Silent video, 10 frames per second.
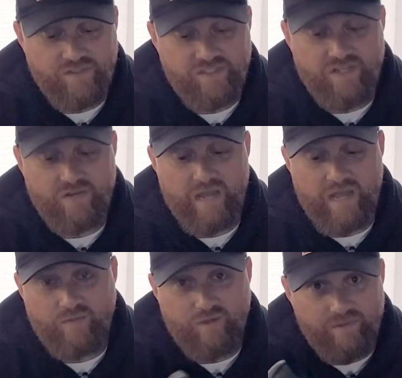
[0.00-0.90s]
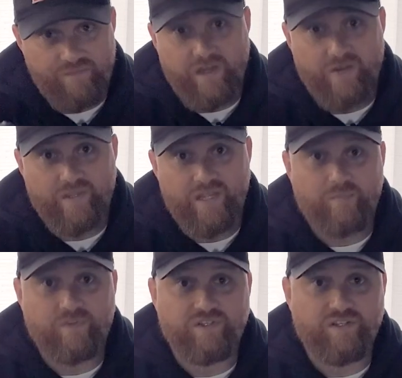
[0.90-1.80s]
so I will be following
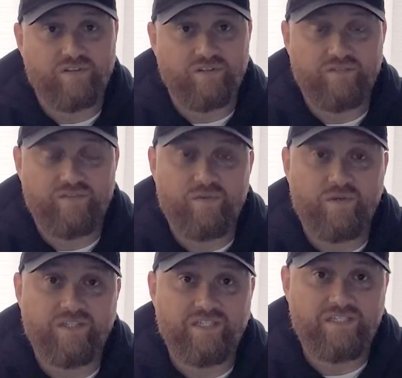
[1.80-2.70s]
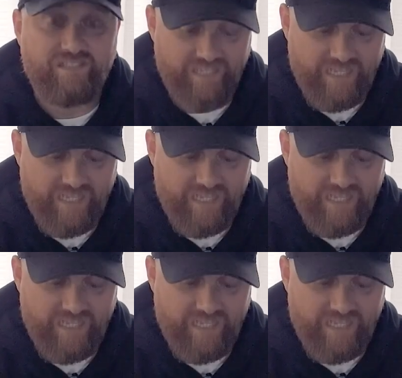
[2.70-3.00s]
up with another interview on this,